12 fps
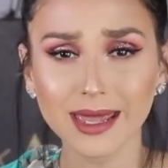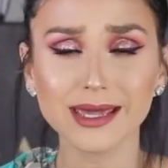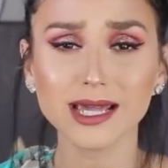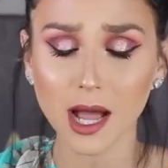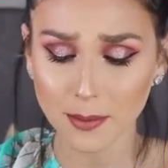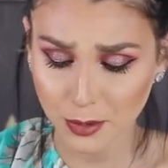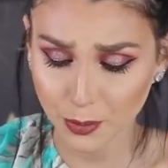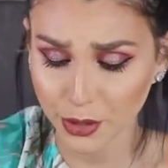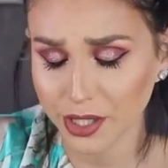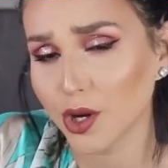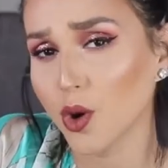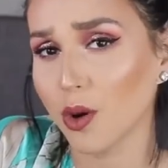it comes
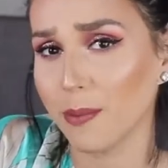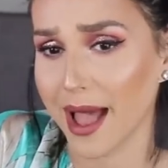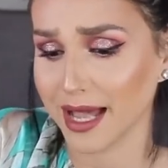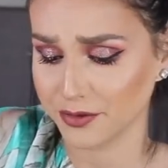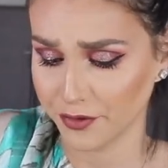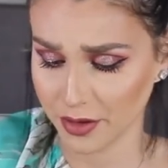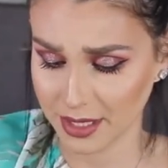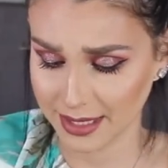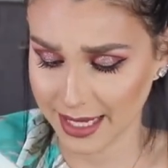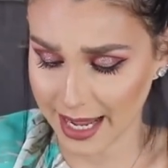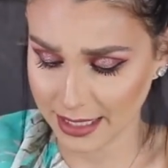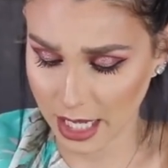pretty cool bags for
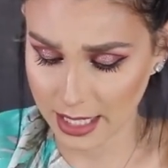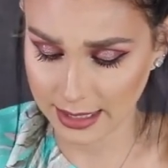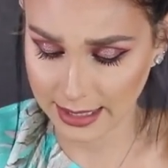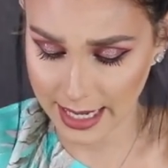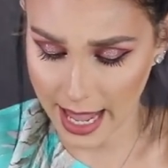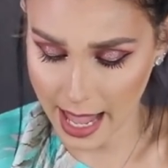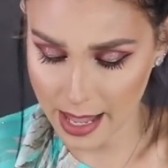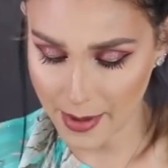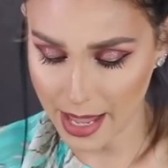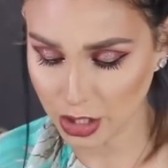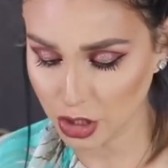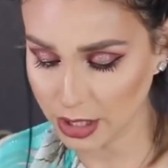these guys, honestly. I am
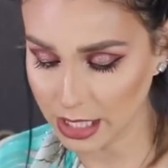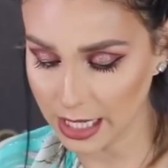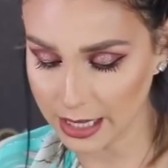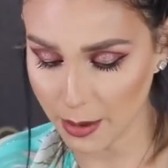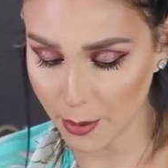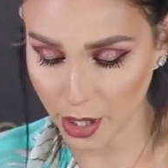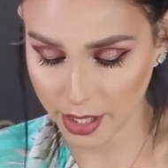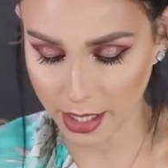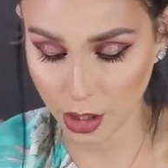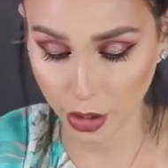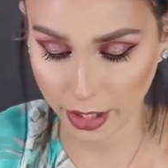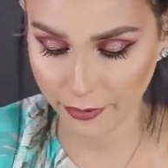actually in the
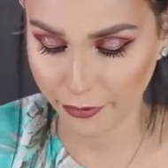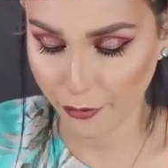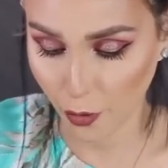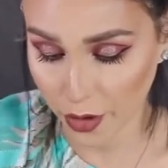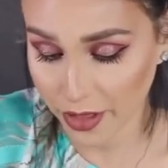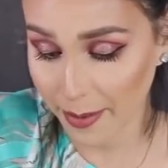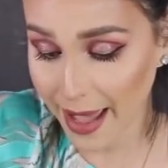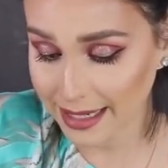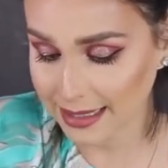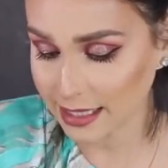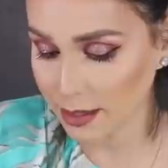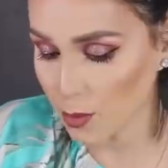market looking for the
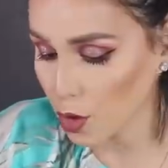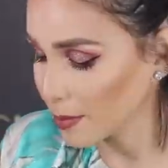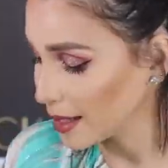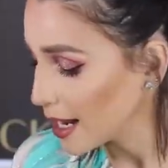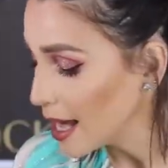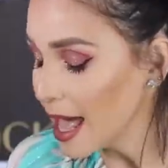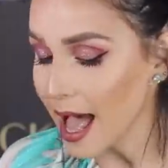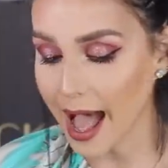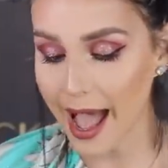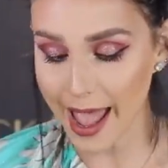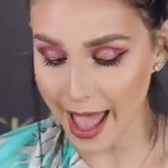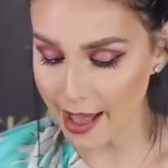bags at the moment.
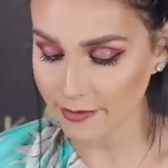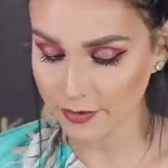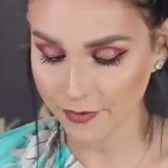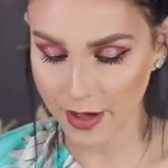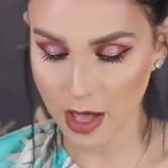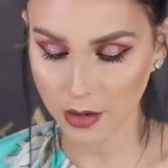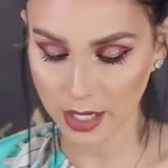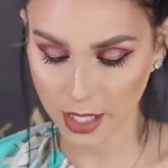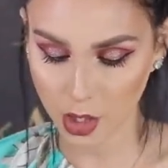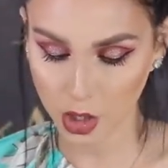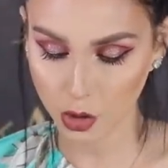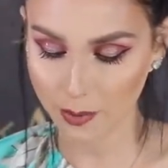I haven't found
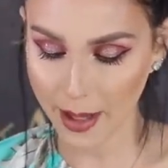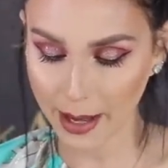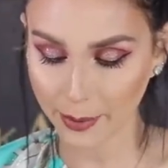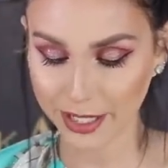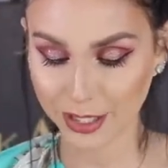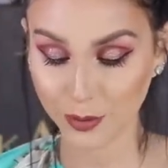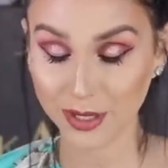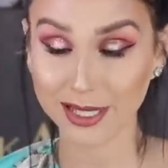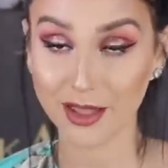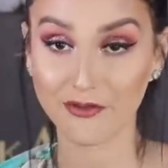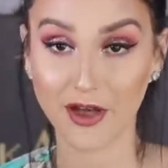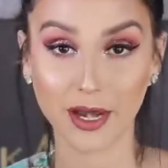a cute bag, but as soon
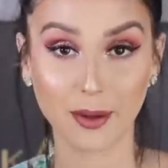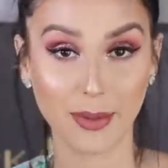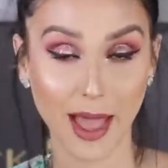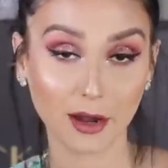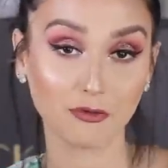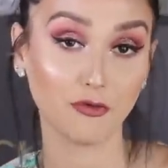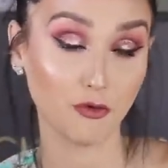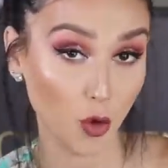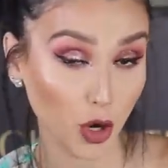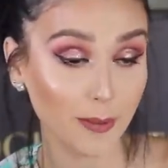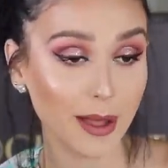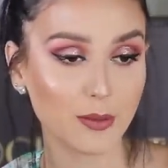as I find a bag
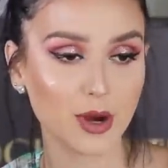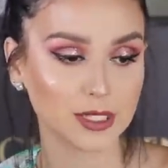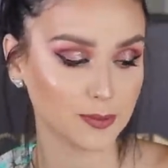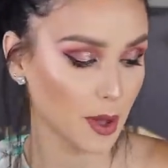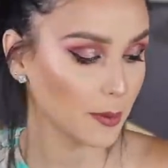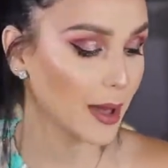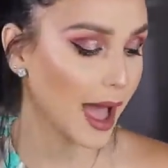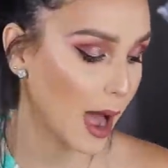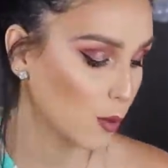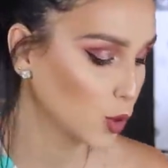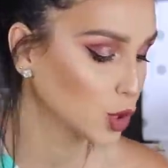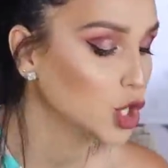for my breast pump,
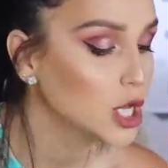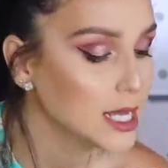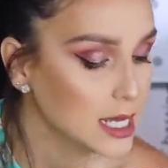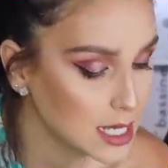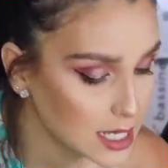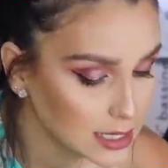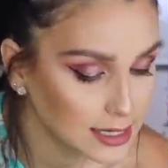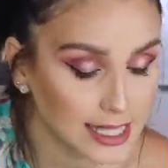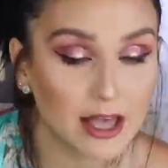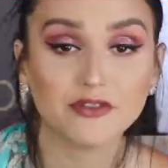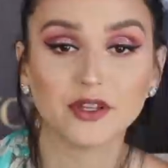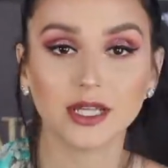I will
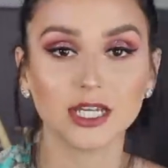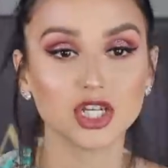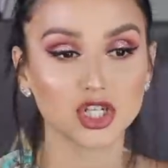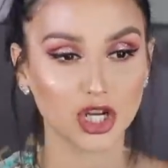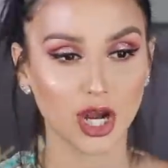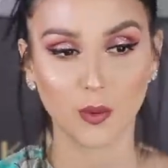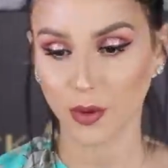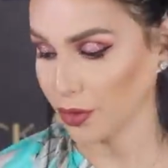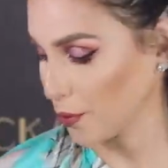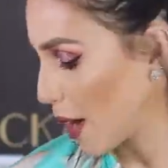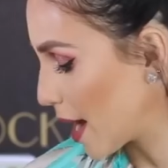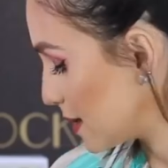definitely share
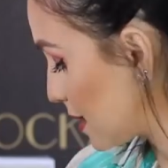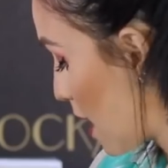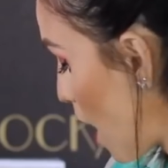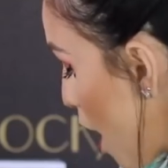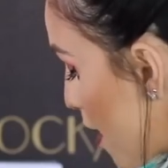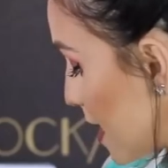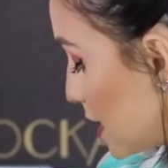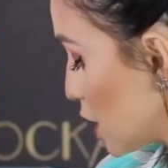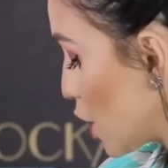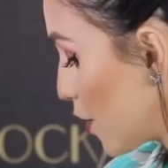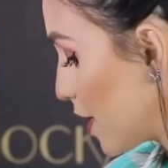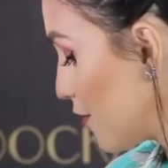with you guys. All right,
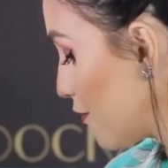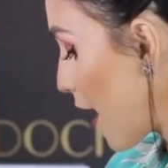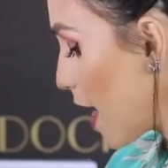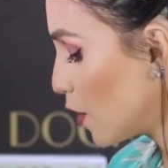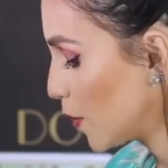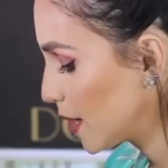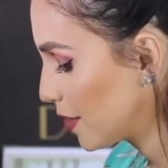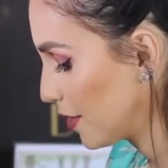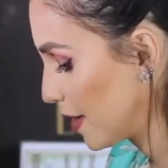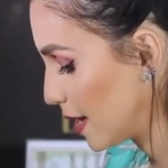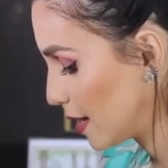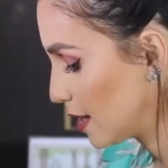so the following
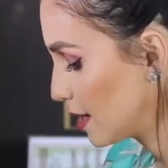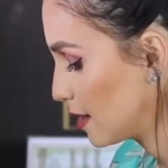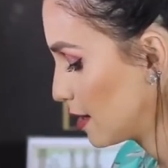thing,